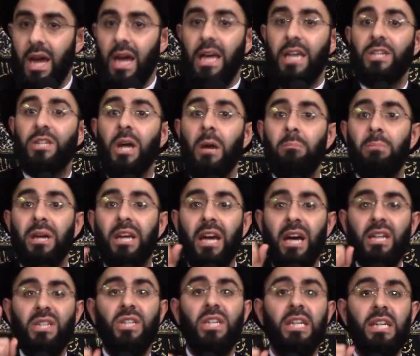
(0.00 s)
He said
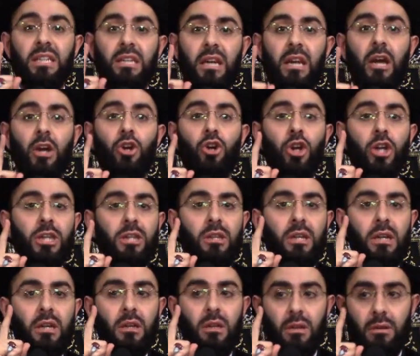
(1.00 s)
because he did a good
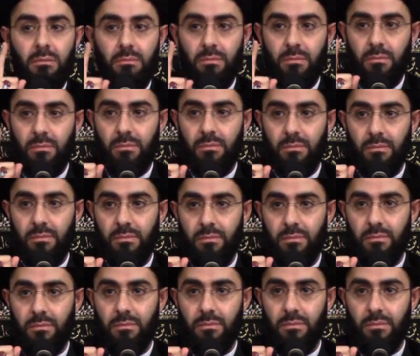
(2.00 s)
deed.
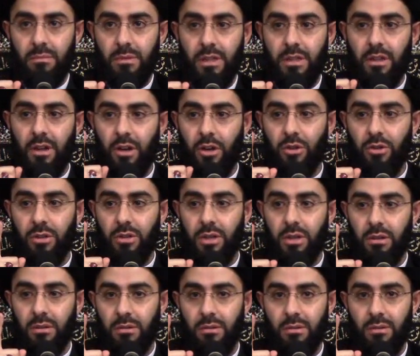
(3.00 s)
He did a good
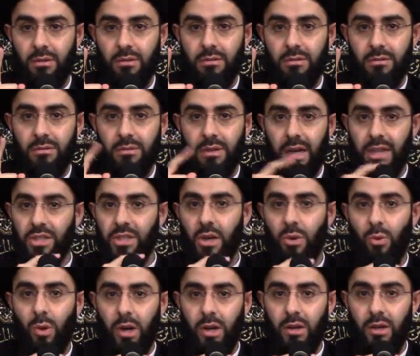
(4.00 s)
deed. I
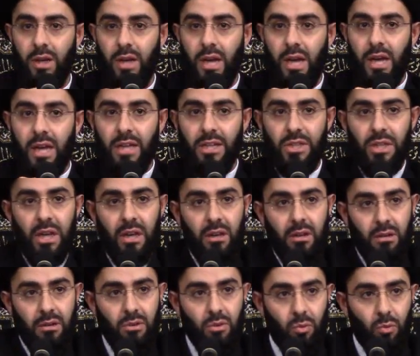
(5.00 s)
said what? He
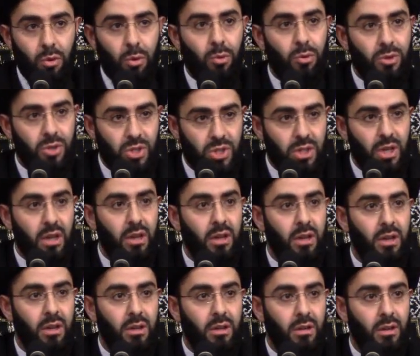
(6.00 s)
said when we were
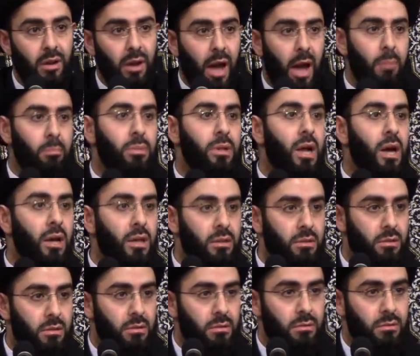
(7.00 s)
studying, I'm
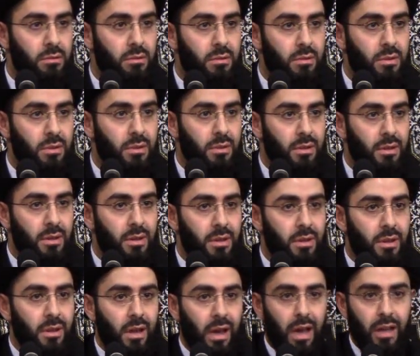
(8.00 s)
blind.
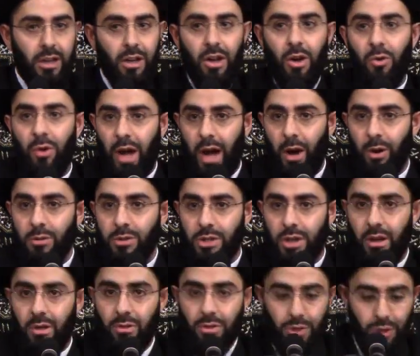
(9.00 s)
And you know, in
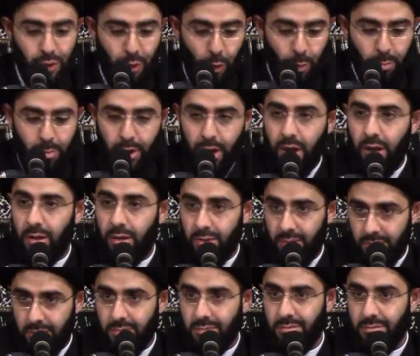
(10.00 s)
Hausa, there's no braille.